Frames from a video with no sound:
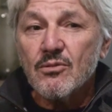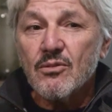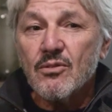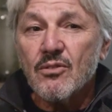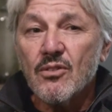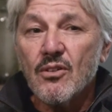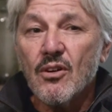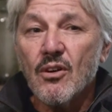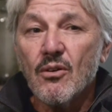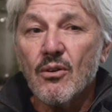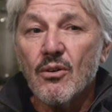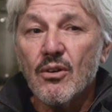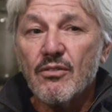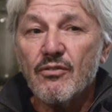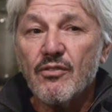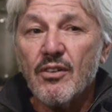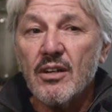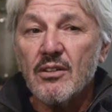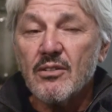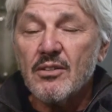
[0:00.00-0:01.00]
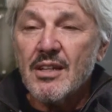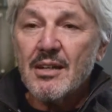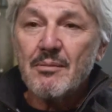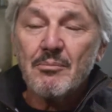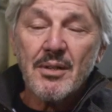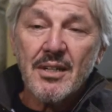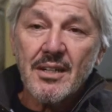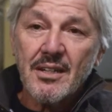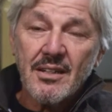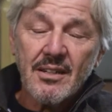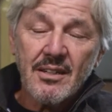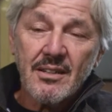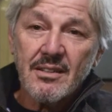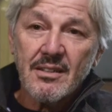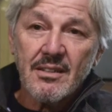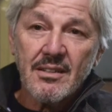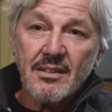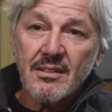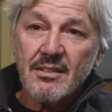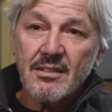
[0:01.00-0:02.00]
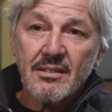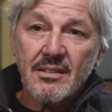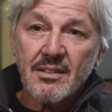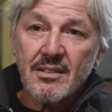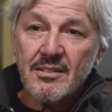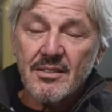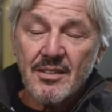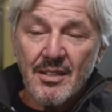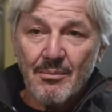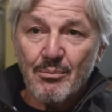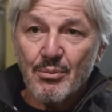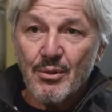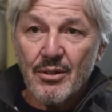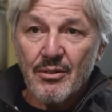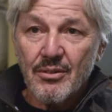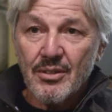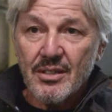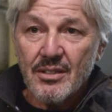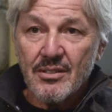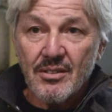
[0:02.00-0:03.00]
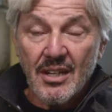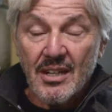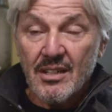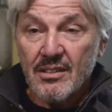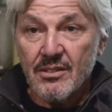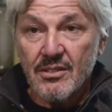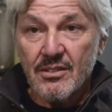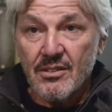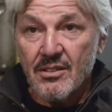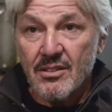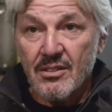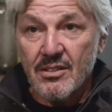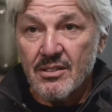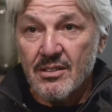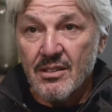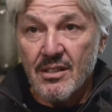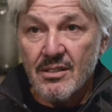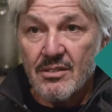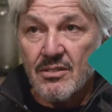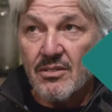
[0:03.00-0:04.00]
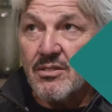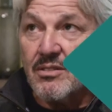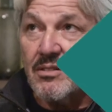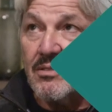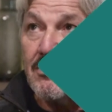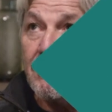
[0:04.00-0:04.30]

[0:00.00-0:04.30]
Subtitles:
know or follow that many contemporary Italian architects.